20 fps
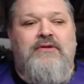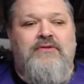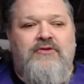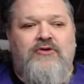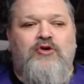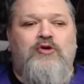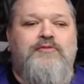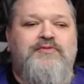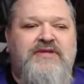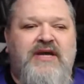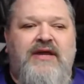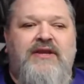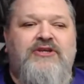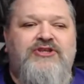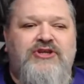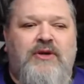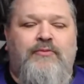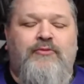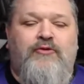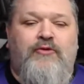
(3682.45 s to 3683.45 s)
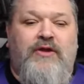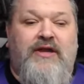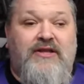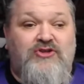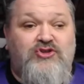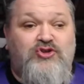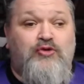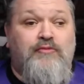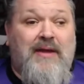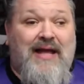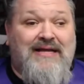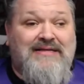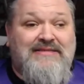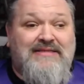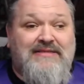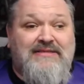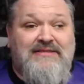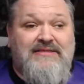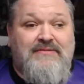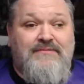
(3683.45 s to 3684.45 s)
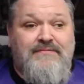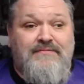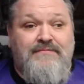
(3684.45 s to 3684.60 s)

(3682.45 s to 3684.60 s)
the hoops I had to jump through to get 2 boxes